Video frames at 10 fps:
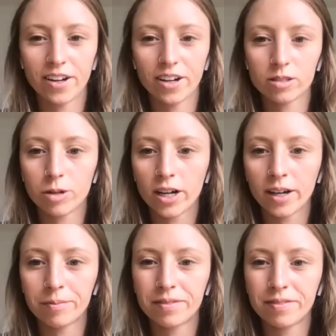thank you, Dr.
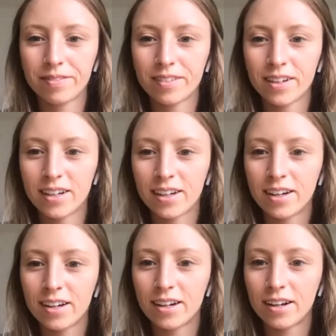Brautigam.
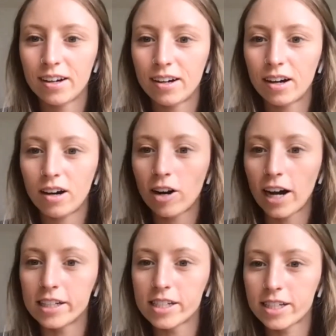All
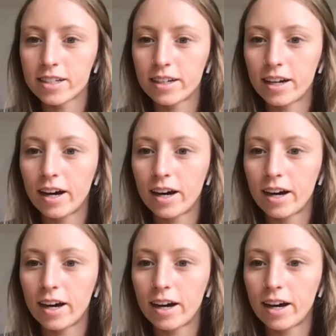right,